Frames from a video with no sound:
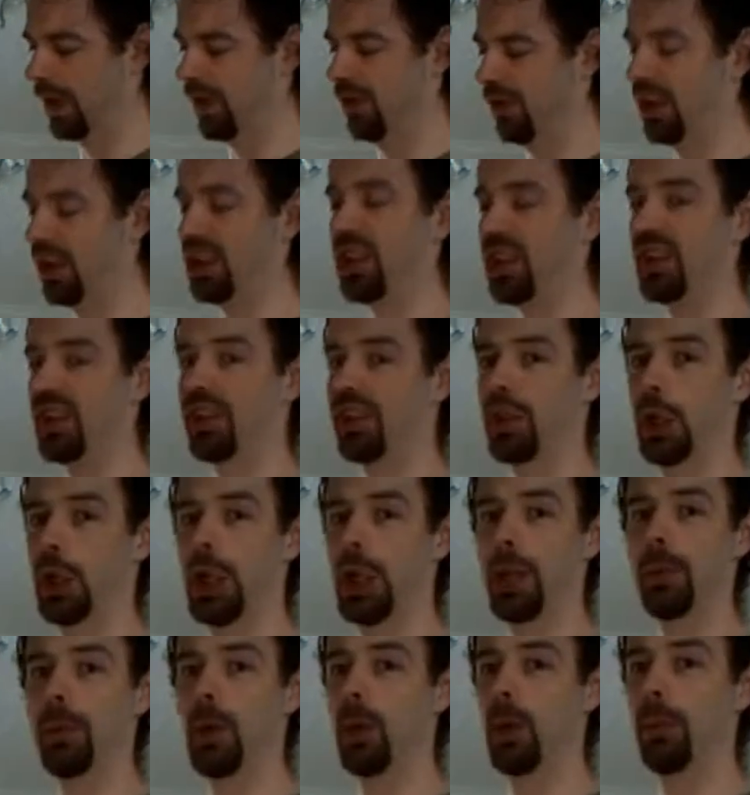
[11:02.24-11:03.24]
There's a
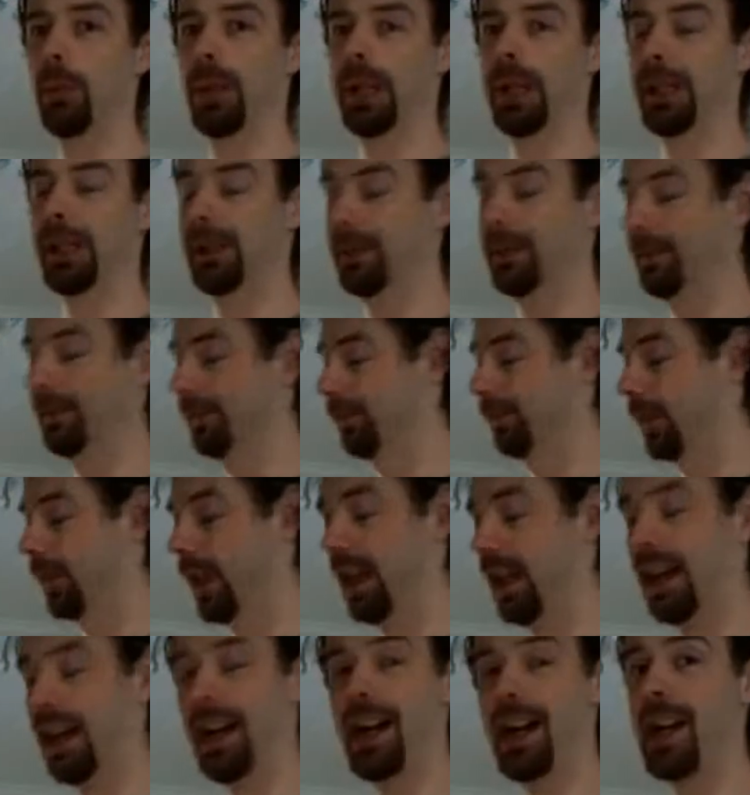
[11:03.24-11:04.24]
turbo button.
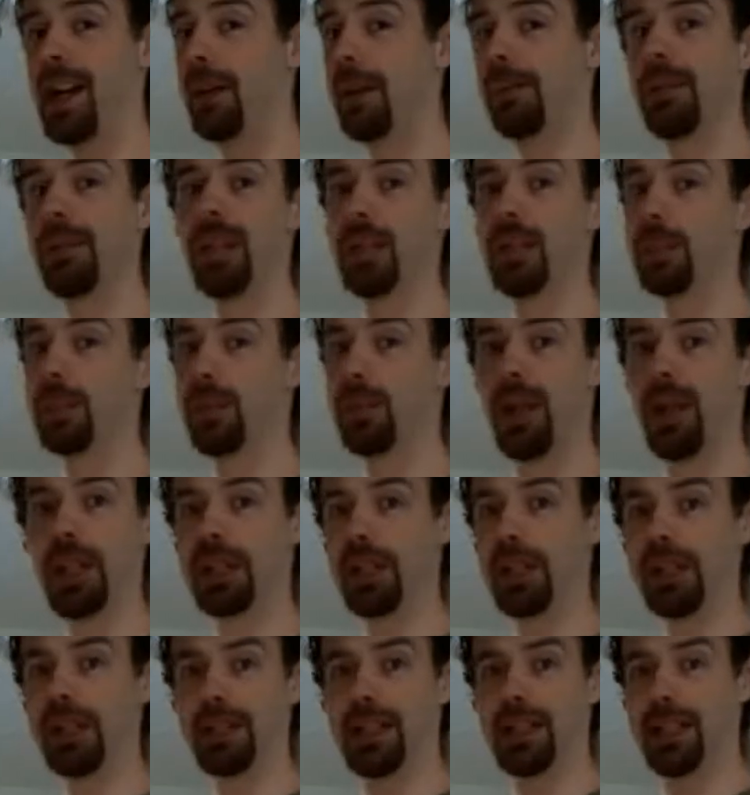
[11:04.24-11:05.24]
I am not
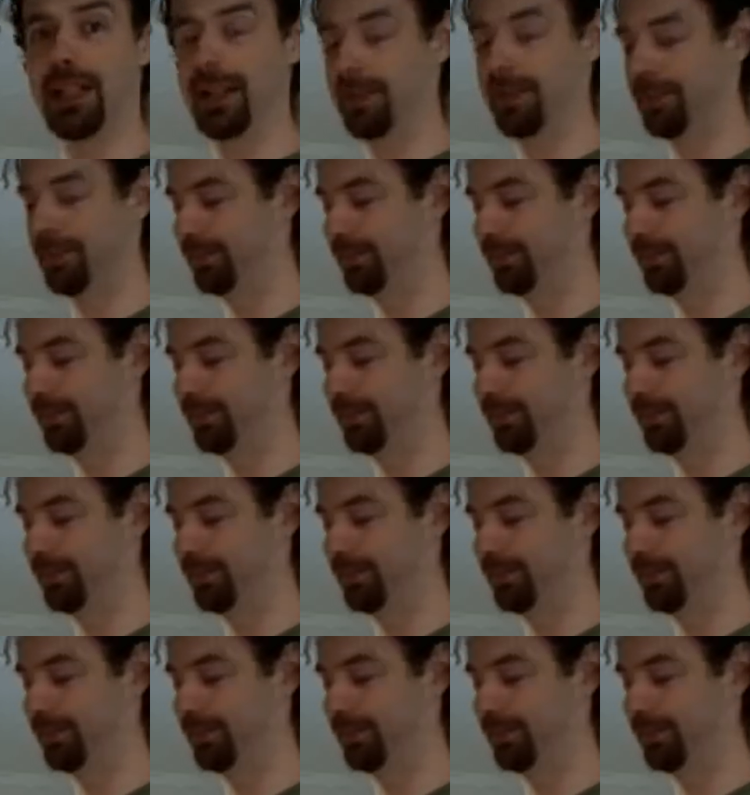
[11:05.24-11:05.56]
pressing that.